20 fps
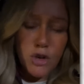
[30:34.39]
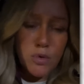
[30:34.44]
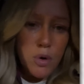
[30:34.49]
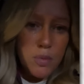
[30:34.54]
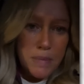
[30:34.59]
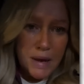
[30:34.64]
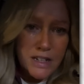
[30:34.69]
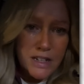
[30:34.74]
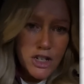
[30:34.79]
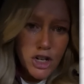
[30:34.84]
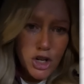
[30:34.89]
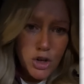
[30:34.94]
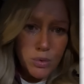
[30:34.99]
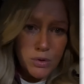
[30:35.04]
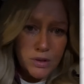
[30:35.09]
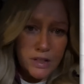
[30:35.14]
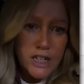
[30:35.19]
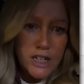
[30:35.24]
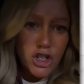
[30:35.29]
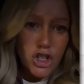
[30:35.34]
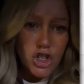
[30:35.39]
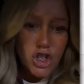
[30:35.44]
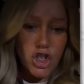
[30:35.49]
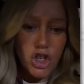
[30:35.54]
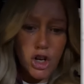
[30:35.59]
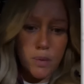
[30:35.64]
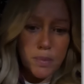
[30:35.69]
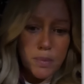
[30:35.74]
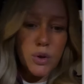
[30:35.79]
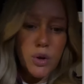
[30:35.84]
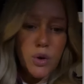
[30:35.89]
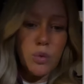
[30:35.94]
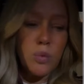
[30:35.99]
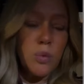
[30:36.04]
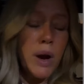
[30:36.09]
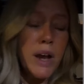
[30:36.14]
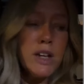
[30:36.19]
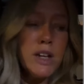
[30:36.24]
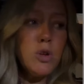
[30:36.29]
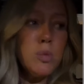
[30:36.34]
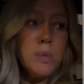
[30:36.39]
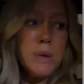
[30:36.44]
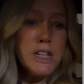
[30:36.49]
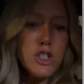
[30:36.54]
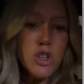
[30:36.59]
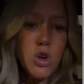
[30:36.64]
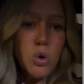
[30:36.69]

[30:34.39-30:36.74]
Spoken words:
Why nobody told me to put money in the bank.